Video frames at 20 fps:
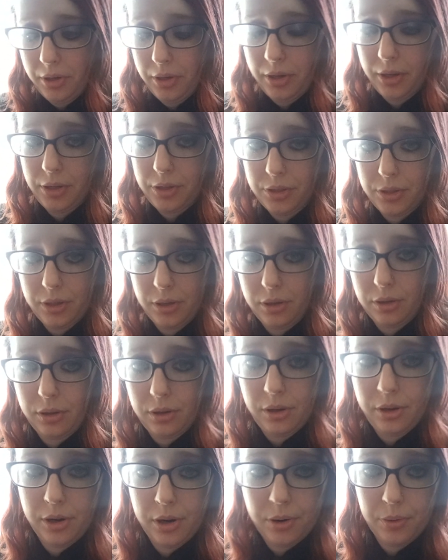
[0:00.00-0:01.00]
It's,
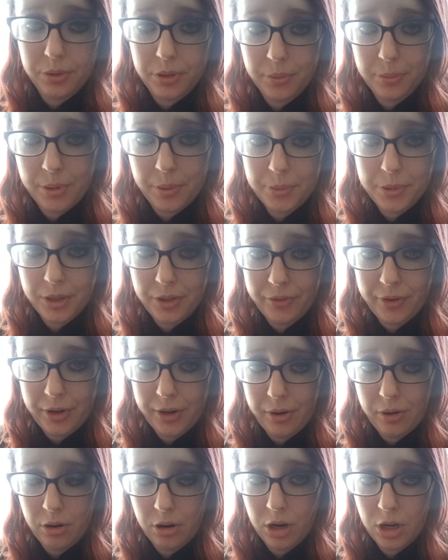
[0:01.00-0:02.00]
you know, sometimes it's very
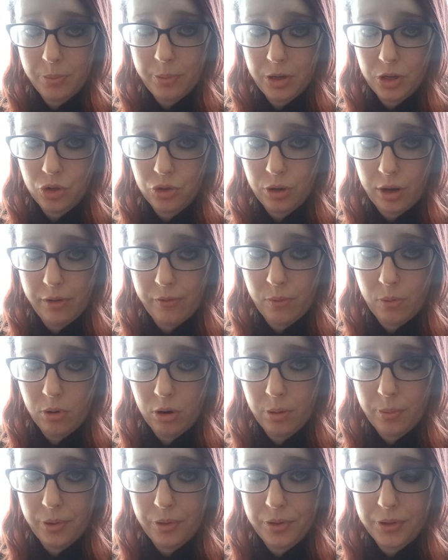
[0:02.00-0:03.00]
hard to be straightforward
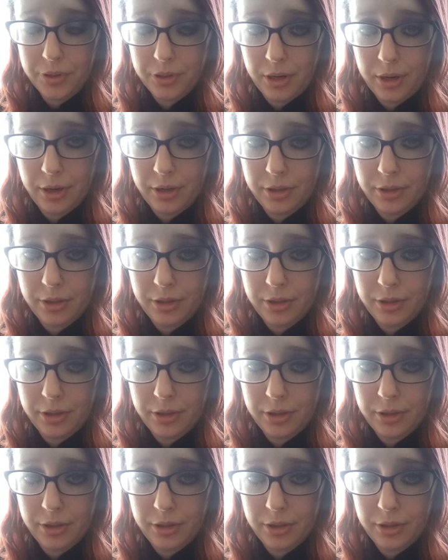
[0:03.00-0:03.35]
about this kind